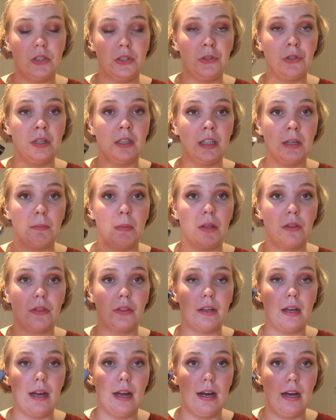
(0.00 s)
during a month
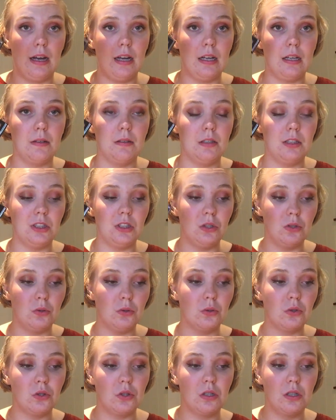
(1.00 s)
I
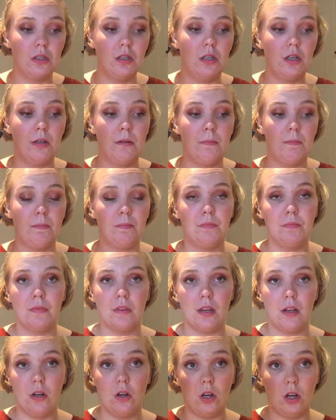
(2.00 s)
use
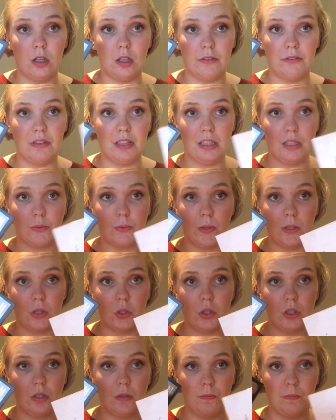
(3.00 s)
all of these
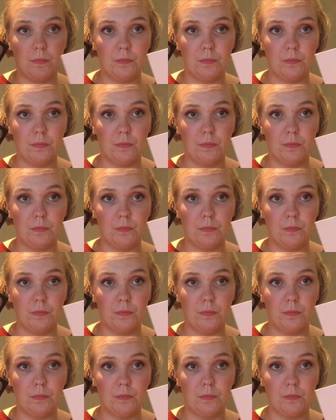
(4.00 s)
ones.